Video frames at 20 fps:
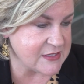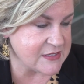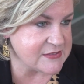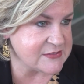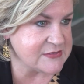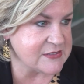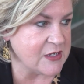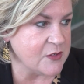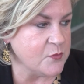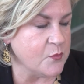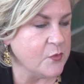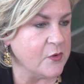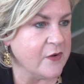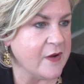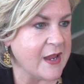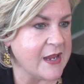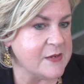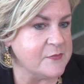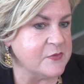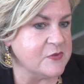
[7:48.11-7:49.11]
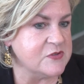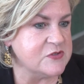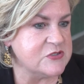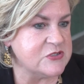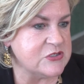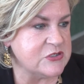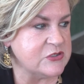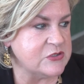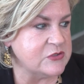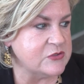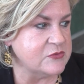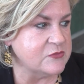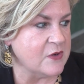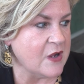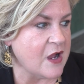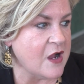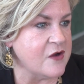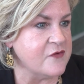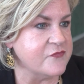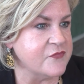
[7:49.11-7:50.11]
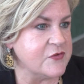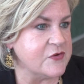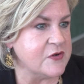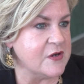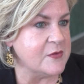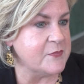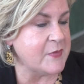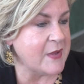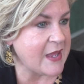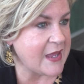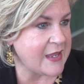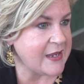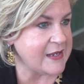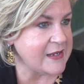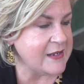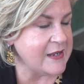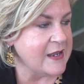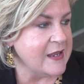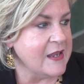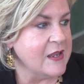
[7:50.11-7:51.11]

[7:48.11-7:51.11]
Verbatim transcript: And so we're able to offer a pay